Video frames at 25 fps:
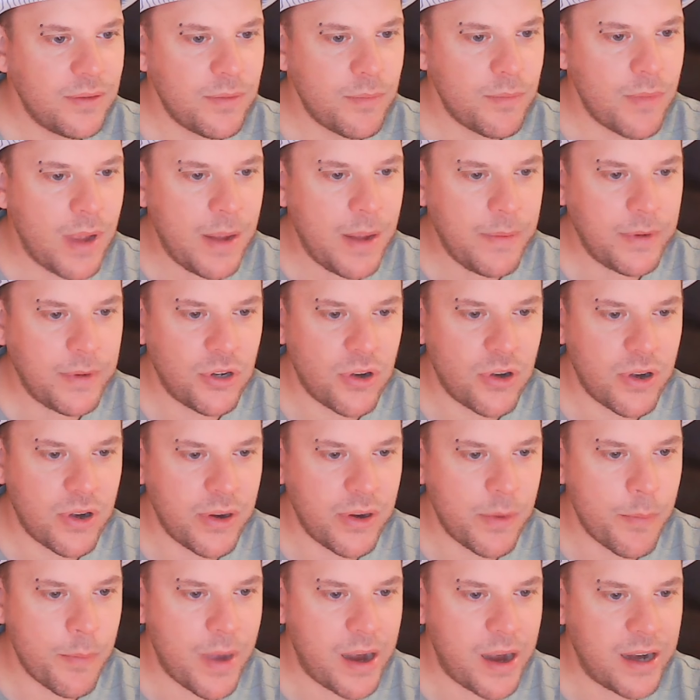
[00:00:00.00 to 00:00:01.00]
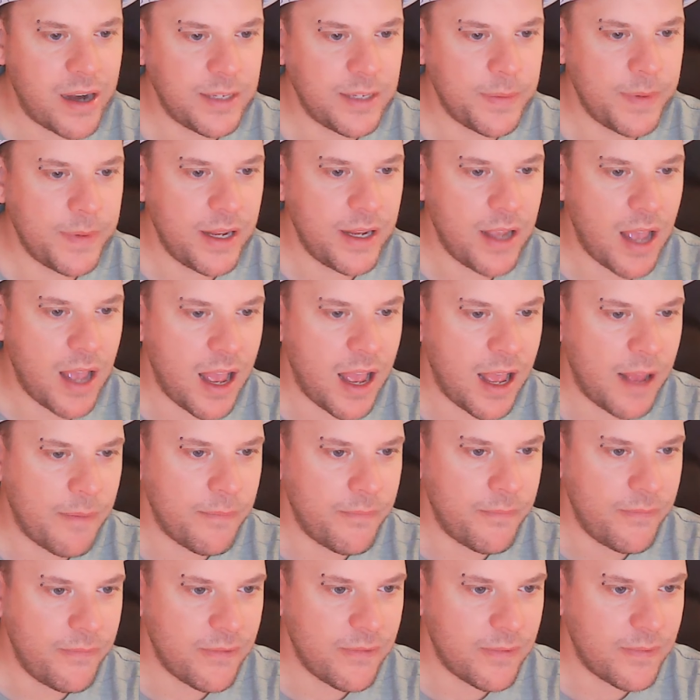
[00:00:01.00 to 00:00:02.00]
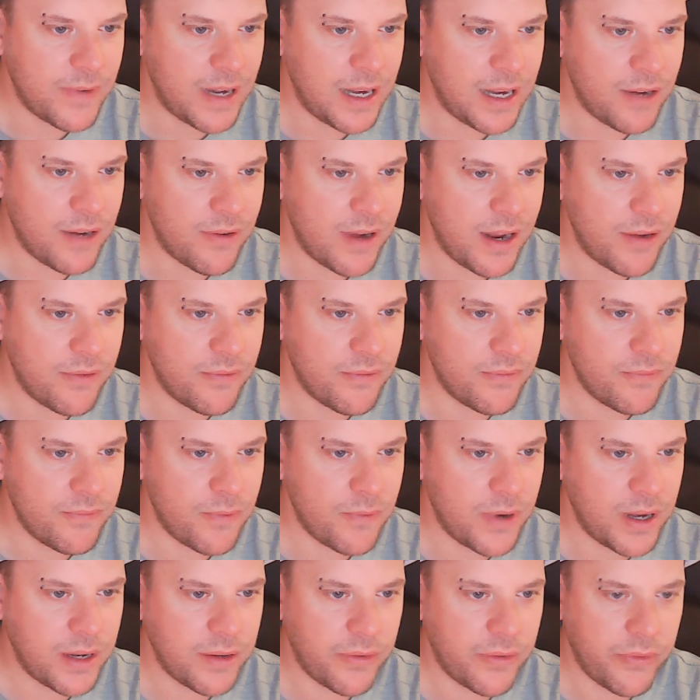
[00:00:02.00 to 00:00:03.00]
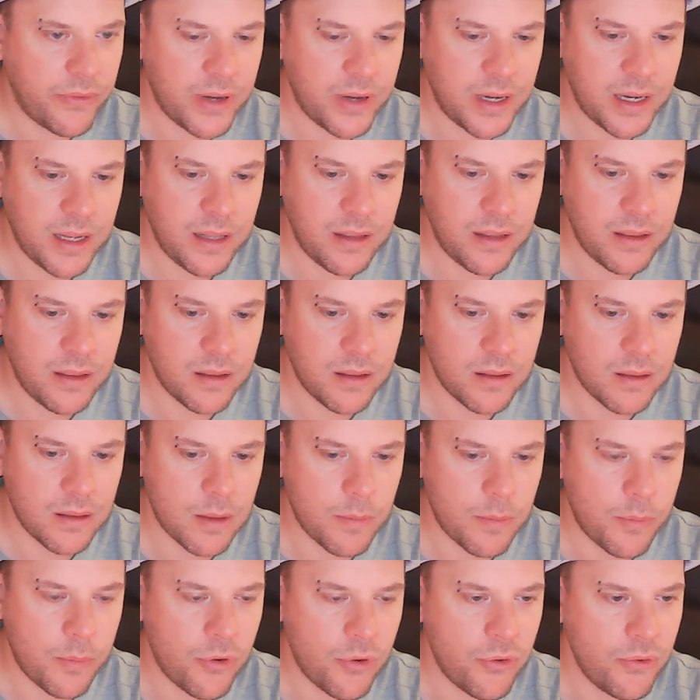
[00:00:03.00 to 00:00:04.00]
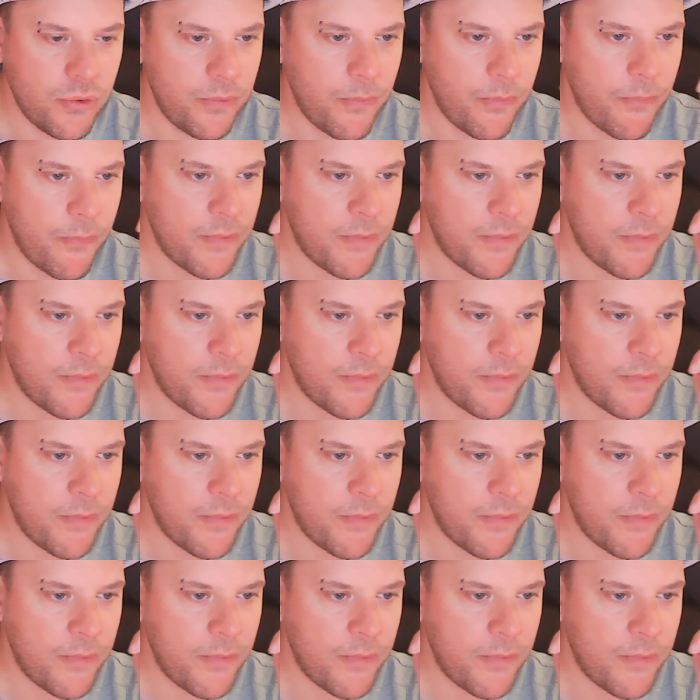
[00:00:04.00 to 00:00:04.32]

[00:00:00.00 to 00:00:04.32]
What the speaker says: Maybe trying to embarrass me. Anyway, we're defending the pawn